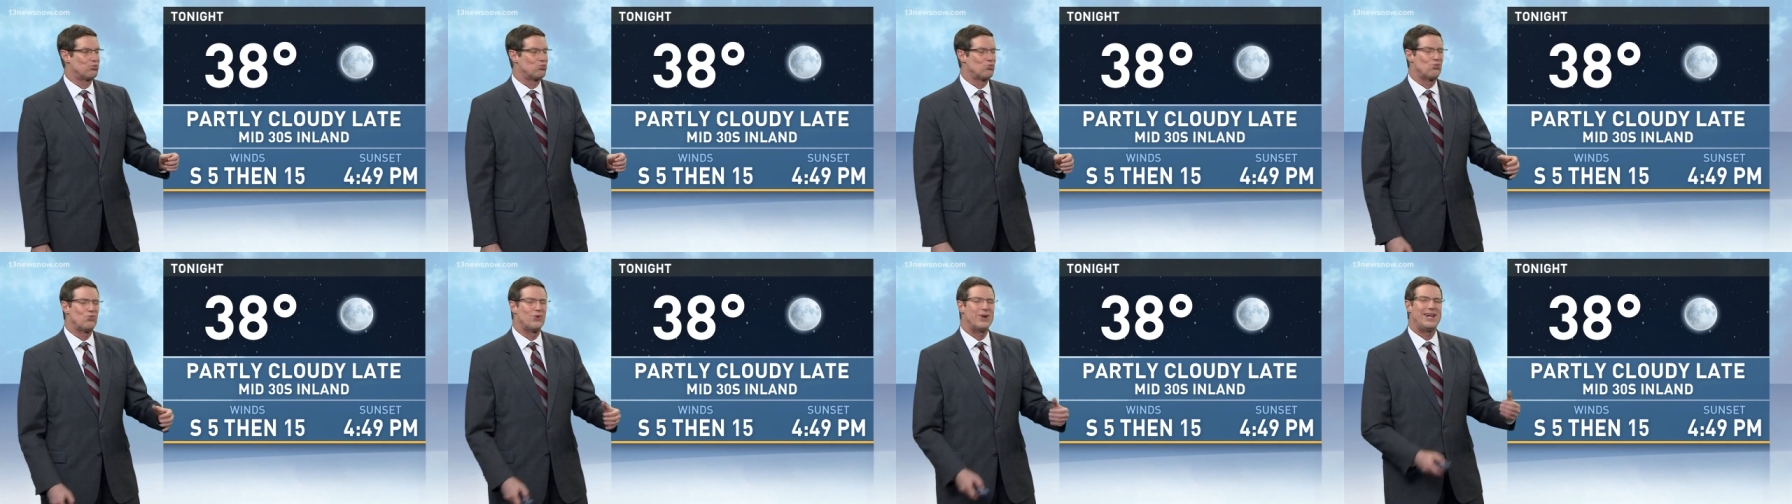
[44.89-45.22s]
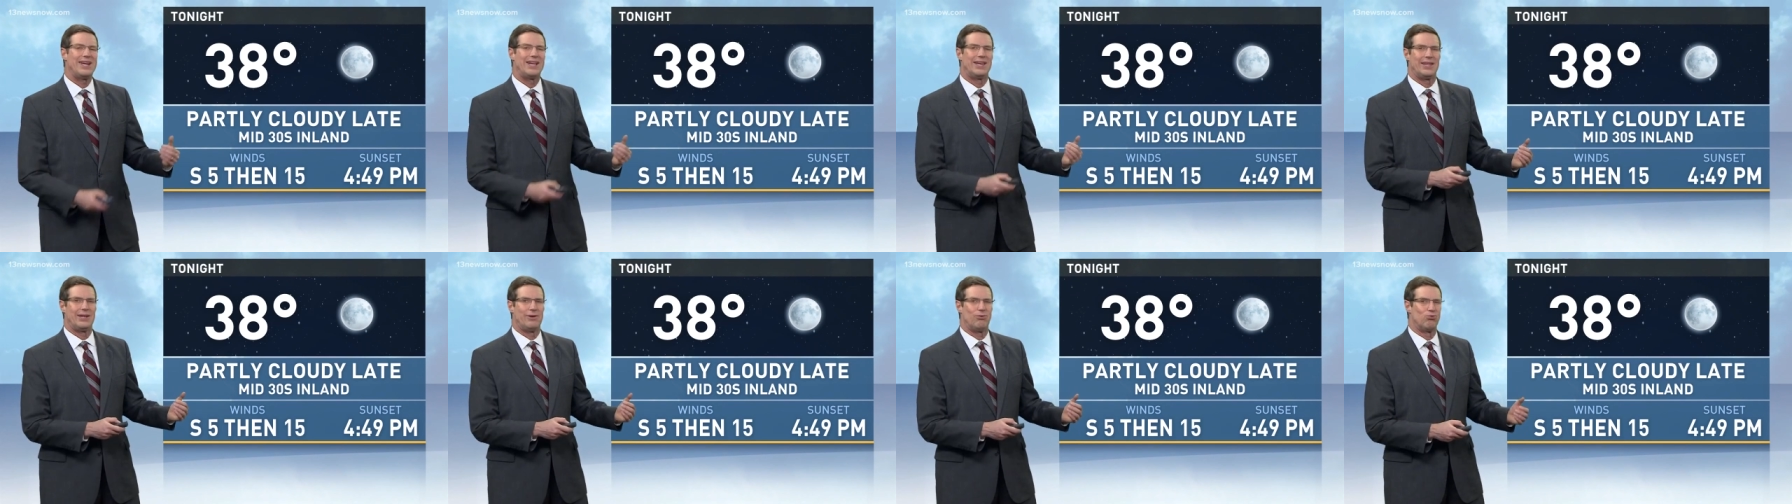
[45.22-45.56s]

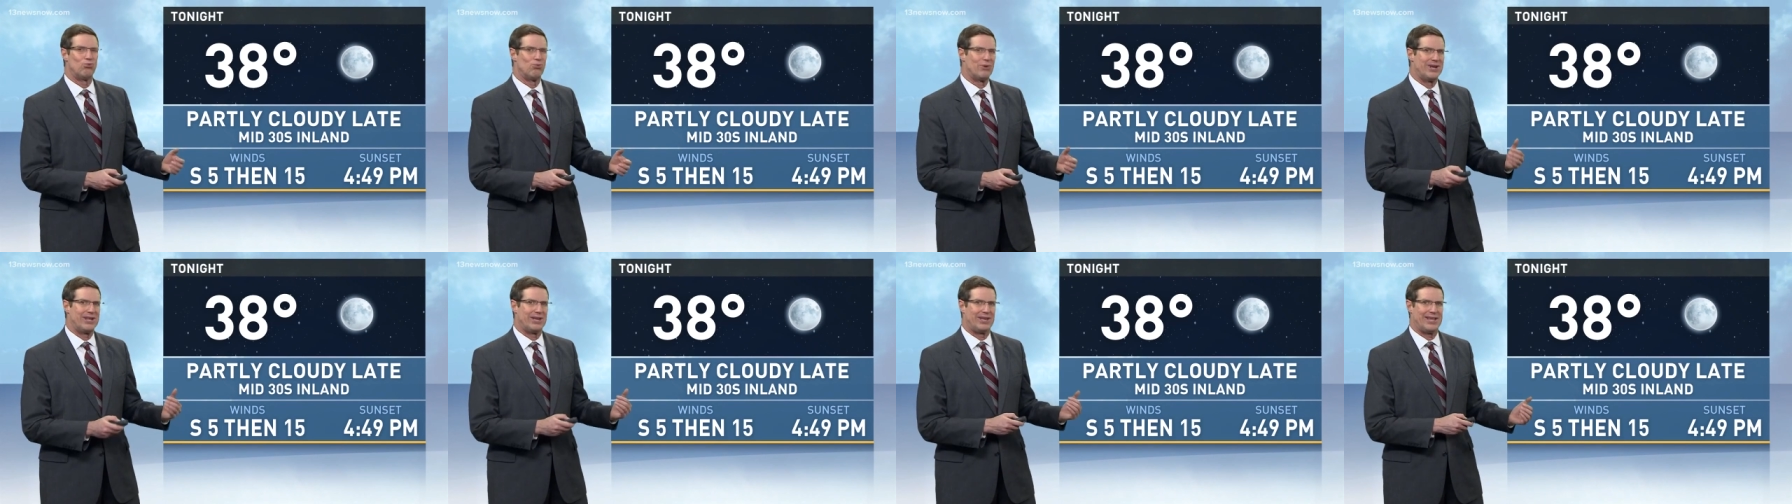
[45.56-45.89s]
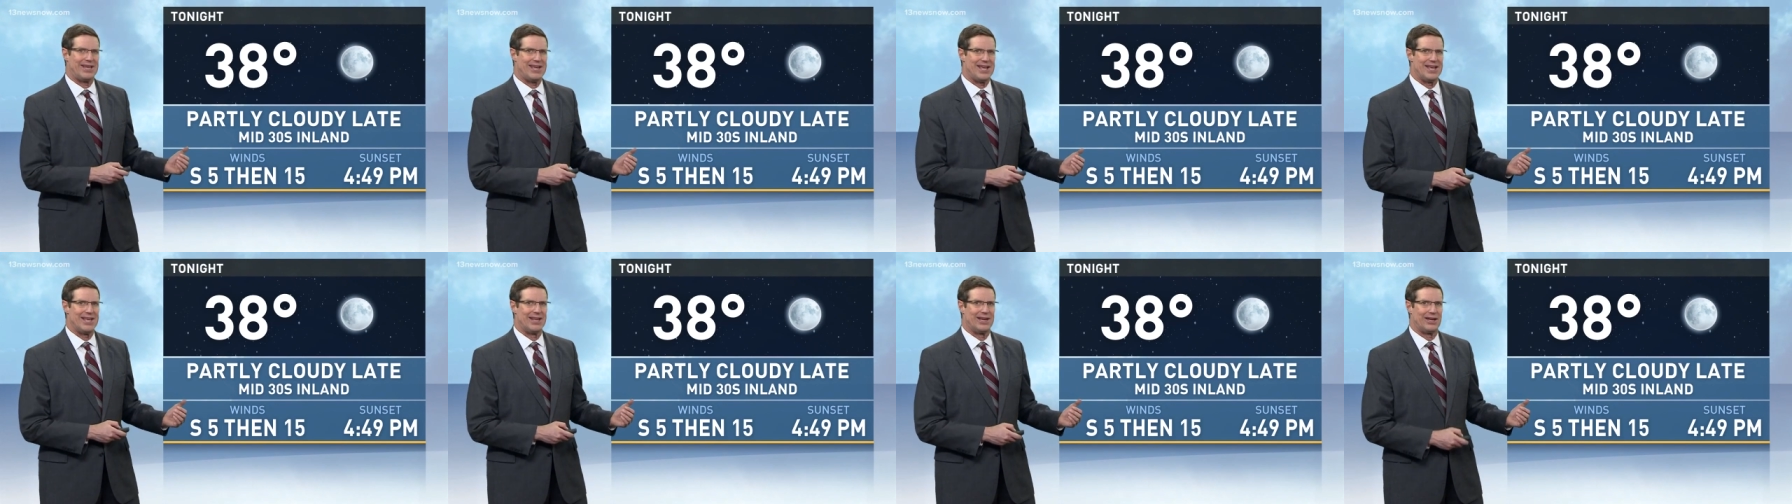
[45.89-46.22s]
really,
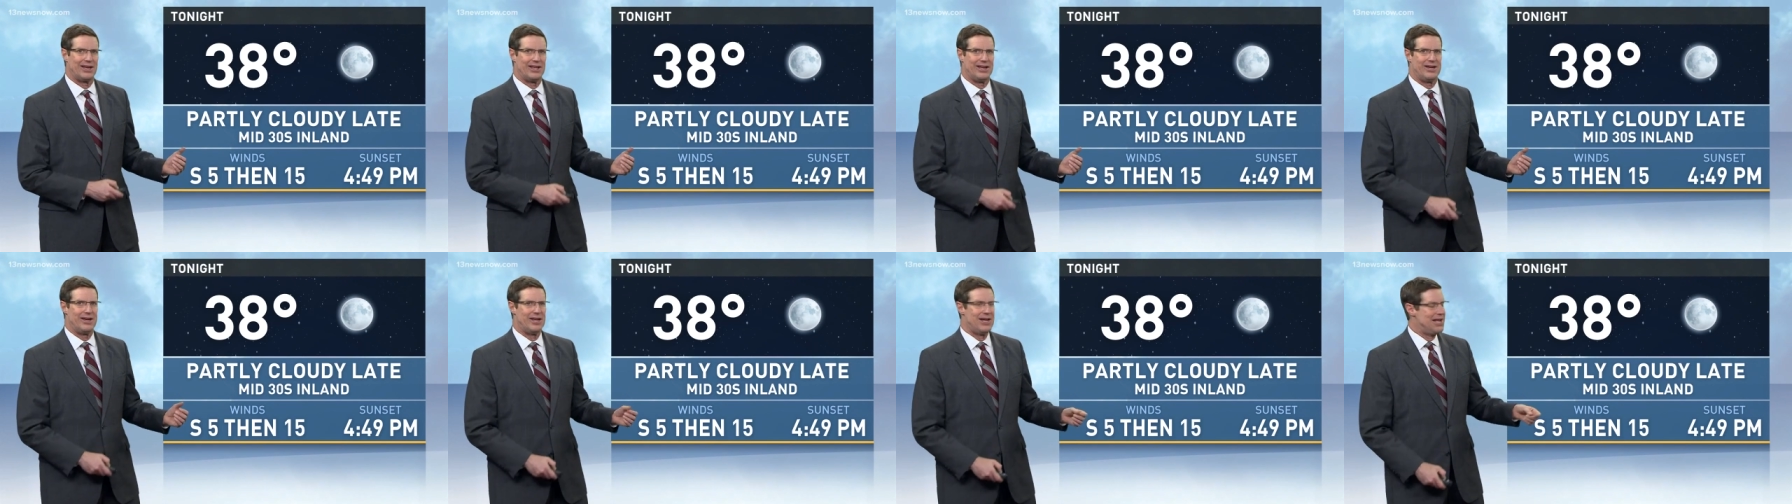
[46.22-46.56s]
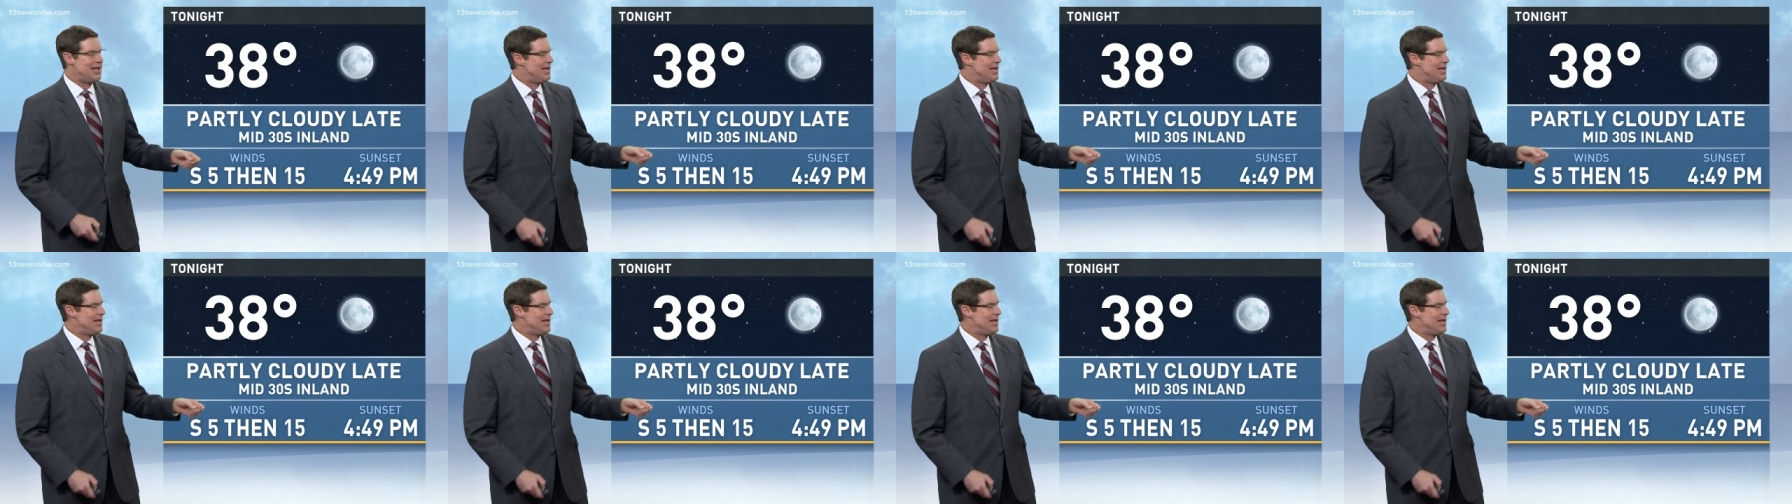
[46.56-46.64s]
really inland.